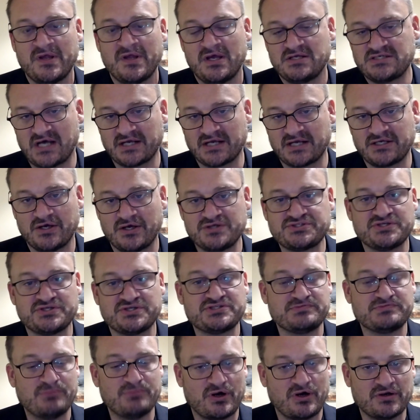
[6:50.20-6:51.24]
diagnosis,
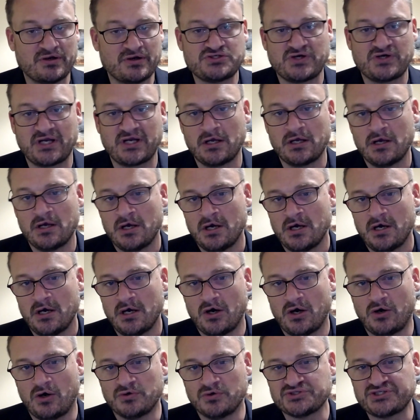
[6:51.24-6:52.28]
monitoring,
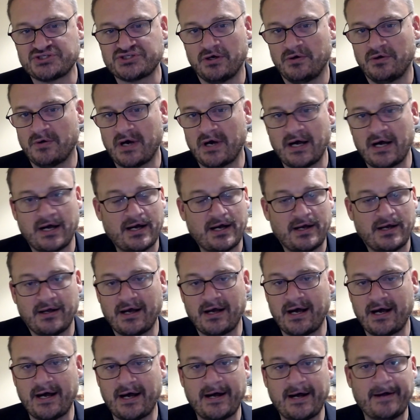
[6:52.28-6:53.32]

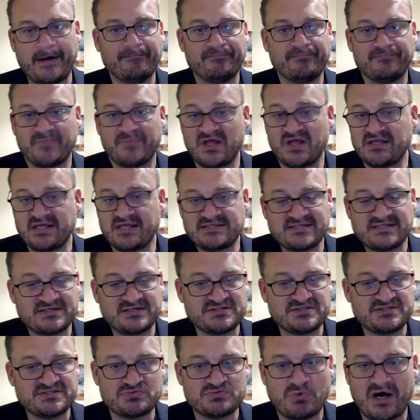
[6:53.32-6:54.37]
also things as
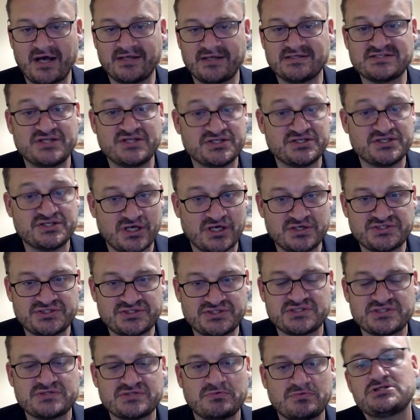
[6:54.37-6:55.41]
wide as
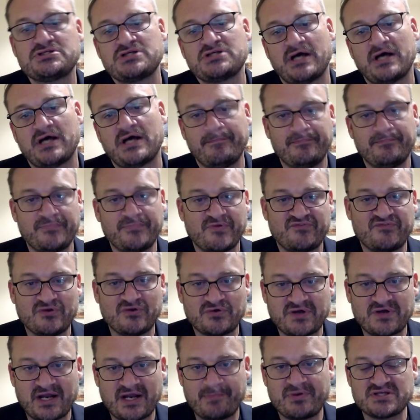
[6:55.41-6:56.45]
NETosis, which if you look at
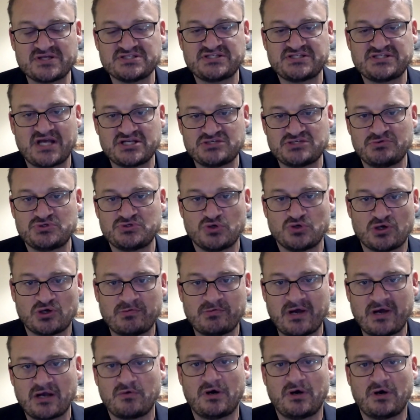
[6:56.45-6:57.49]
our presentation, we talk about
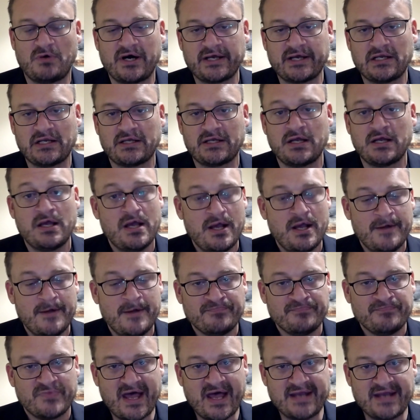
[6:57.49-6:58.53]
quite widely,
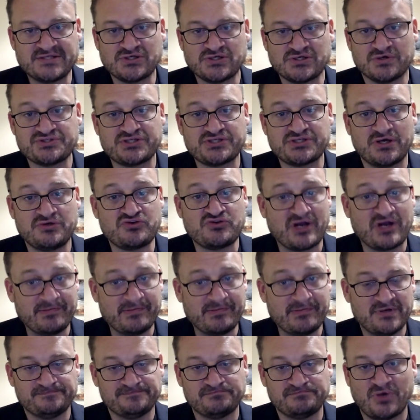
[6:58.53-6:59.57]
and is also
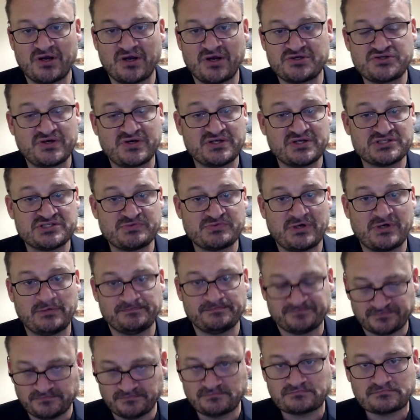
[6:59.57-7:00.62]
treatment monitoring as well,
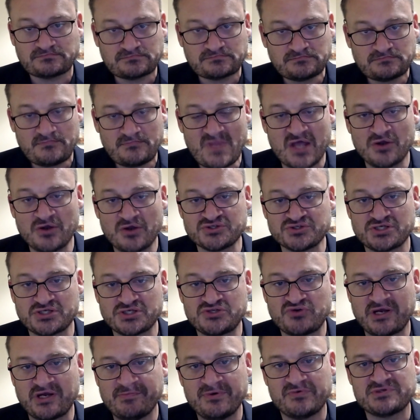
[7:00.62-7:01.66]
and also
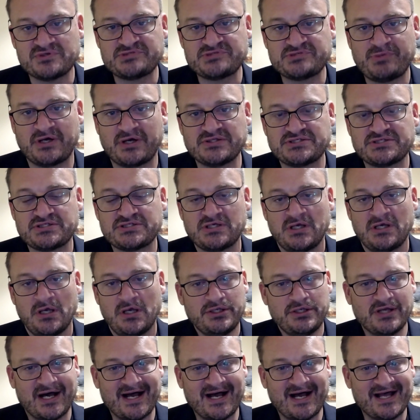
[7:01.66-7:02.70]
treatment response.
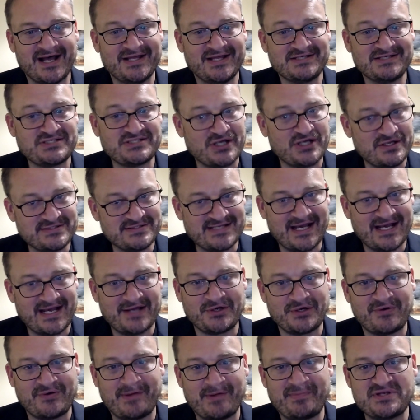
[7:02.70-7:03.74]
It turns out your
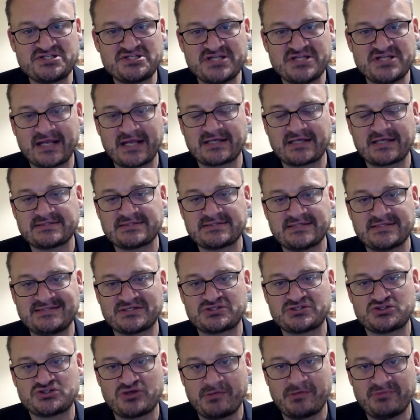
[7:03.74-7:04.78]
epigenetics is
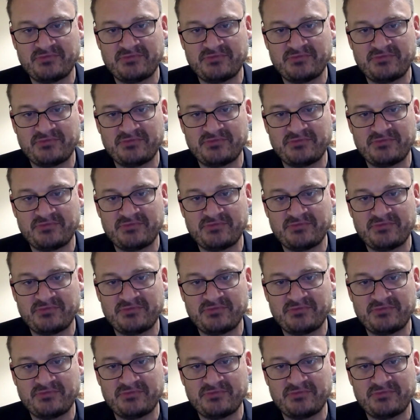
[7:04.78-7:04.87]
extremely